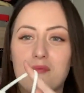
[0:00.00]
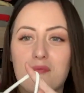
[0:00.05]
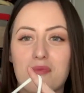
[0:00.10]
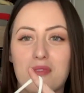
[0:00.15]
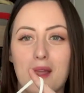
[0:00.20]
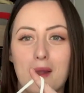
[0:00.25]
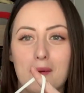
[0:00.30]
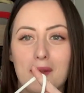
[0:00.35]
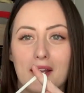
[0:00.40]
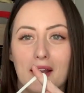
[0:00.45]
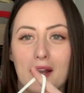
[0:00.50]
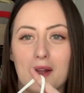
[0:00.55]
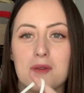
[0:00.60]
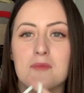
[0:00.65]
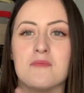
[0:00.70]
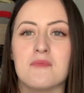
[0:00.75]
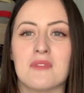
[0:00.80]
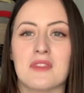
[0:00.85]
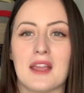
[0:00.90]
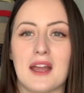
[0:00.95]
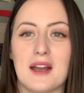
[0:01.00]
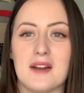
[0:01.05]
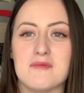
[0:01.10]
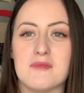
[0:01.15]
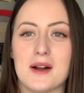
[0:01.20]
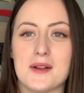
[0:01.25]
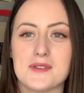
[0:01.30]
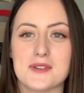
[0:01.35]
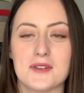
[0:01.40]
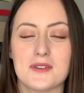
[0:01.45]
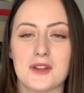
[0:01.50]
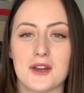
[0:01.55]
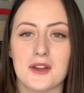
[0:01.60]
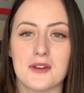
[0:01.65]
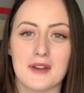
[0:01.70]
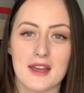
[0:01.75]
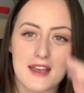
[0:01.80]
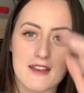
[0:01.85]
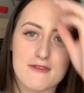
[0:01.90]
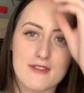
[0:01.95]
There we go. I don't know
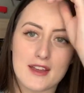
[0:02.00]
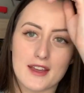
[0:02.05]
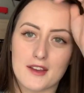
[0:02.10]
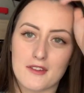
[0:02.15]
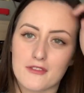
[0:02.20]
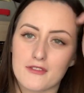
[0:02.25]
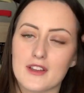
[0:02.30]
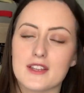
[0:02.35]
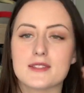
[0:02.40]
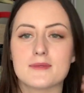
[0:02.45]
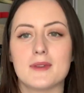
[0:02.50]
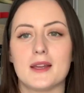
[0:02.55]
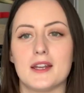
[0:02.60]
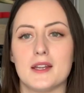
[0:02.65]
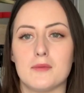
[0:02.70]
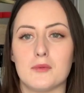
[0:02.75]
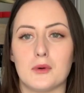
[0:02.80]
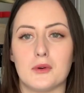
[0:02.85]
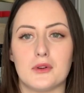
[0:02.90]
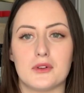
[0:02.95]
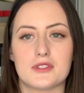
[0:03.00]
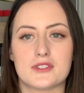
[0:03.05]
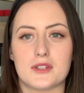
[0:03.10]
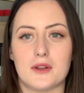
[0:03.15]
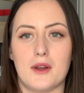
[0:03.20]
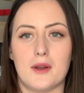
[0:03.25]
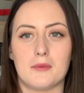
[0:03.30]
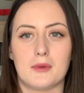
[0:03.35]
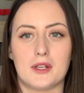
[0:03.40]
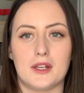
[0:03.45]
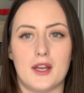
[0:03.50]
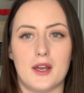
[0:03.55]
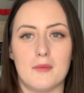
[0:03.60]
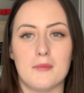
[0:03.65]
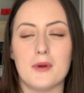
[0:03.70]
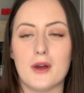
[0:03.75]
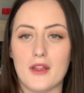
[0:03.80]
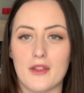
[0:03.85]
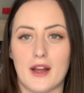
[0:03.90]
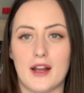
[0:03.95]
if it fits me anymore, so I'm gonna
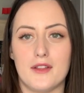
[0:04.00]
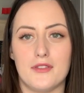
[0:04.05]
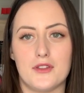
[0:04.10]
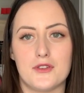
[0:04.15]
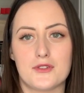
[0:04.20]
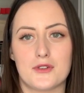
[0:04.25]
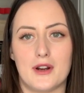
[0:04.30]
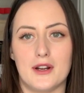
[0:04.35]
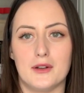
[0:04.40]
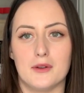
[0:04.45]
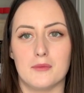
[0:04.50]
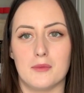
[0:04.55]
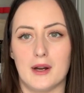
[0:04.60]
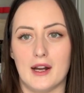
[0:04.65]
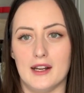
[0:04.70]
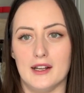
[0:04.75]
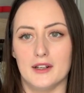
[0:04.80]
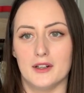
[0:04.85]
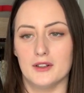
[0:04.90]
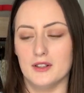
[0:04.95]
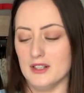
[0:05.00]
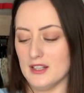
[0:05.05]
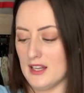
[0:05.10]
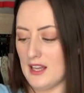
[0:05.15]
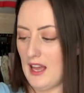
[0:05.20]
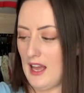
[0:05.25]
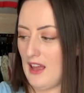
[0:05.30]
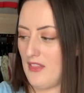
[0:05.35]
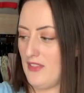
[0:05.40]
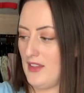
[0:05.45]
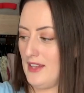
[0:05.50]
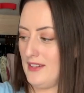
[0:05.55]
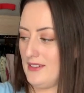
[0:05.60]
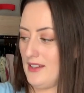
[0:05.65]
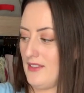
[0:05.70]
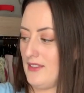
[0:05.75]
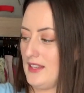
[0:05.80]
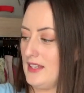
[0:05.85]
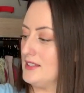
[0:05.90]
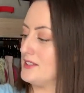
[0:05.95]
put that in the try on pile, and
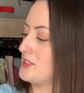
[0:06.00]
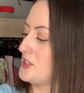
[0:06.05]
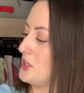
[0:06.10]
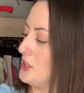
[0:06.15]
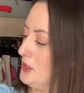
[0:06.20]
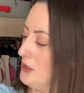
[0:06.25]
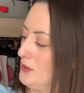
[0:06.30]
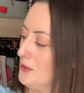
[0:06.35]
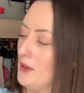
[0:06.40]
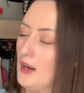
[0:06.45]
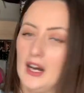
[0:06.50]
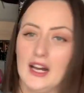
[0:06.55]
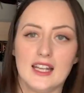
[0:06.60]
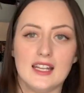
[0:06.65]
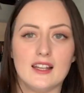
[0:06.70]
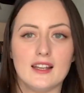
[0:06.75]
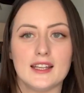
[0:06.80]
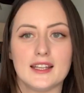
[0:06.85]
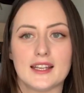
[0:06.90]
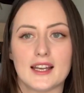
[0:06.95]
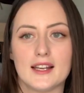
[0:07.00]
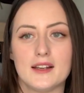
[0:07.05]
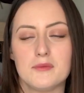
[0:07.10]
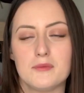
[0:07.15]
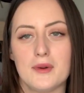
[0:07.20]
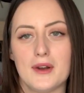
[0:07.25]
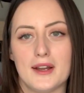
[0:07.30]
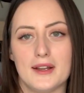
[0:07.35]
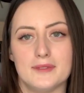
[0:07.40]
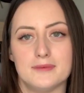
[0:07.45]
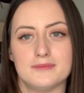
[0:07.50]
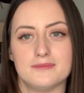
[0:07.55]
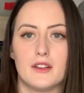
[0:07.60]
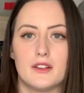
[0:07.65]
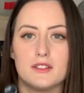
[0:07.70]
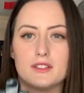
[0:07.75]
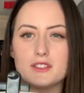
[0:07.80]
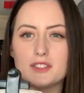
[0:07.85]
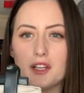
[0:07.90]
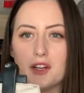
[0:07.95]
then these two I like and wear.
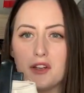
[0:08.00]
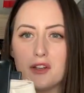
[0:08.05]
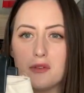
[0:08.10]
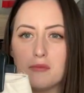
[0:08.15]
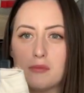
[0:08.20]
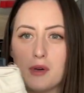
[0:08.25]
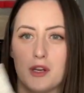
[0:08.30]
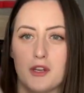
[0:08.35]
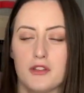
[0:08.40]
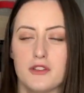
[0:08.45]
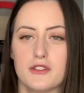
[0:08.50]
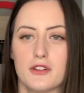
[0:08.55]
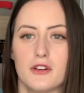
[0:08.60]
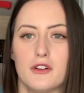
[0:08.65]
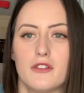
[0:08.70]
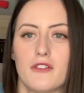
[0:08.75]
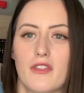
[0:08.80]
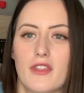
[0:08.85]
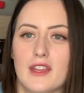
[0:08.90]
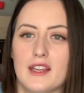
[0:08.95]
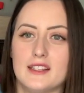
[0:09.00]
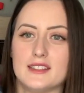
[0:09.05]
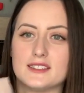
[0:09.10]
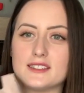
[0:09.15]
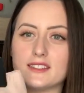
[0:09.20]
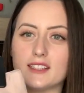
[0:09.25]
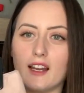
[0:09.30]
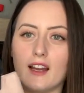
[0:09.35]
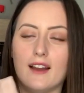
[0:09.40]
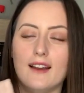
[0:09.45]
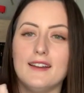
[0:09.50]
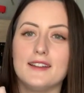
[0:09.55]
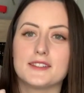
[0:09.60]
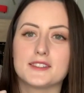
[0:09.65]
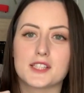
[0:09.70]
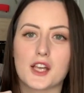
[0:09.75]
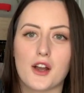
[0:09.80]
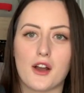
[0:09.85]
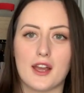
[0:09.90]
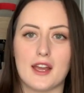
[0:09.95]
So both of these skirts
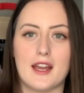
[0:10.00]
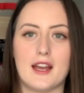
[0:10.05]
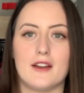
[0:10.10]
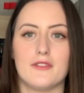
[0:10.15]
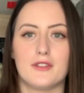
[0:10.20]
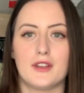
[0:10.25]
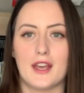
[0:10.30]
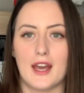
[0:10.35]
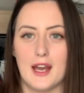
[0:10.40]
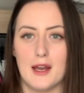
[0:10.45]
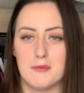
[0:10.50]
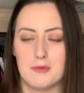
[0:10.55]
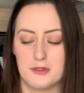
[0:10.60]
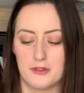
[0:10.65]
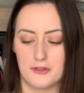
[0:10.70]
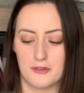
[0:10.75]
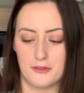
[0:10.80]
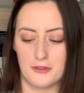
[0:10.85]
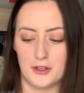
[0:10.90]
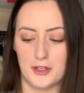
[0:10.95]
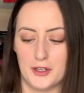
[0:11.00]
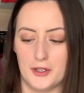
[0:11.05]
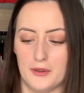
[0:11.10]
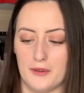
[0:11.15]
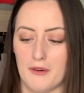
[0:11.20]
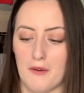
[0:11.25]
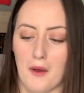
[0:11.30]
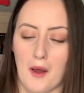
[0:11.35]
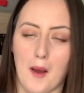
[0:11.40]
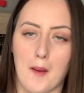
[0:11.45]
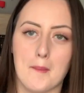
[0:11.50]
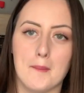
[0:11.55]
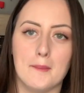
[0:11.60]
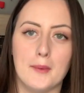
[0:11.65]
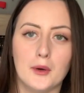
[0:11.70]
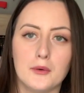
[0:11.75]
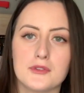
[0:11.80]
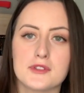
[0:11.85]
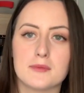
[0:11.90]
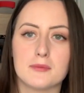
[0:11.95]
I have kept through
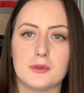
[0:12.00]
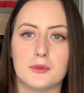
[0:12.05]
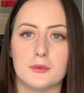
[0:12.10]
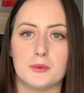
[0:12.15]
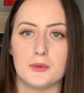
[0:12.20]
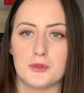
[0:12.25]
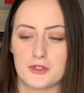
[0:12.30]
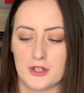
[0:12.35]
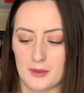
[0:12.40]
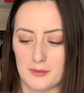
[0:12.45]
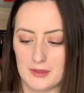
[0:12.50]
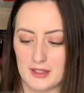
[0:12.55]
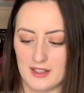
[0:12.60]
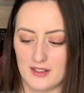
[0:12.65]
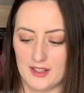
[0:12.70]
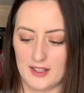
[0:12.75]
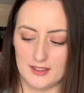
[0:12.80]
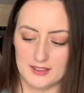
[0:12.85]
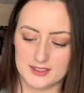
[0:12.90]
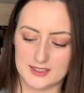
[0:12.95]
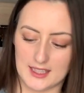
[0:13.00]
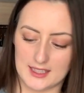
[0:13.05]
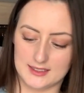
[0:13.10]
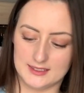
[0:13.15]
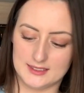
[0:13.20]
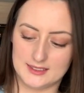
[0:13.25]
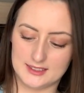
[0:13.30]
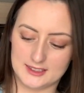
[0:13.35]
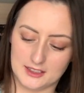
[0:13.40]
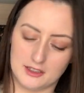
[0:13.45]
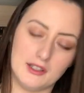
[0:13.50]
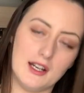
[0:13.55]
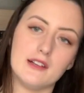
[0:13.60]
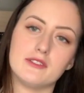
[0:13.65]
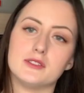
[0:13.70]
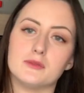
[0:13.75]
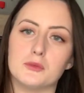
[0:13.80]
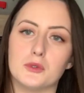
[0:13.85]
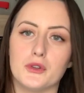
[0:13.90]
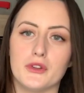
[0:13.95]
multiple wardrobe clear outs and still
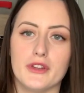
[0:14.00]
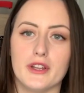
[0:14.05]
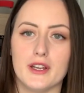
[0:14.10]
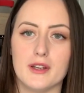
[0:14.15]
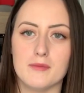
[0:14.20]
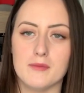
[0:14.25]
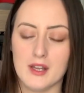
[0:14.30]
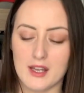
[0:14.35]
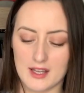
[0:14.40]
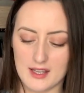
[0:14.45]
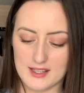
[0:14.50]
haven't worn them.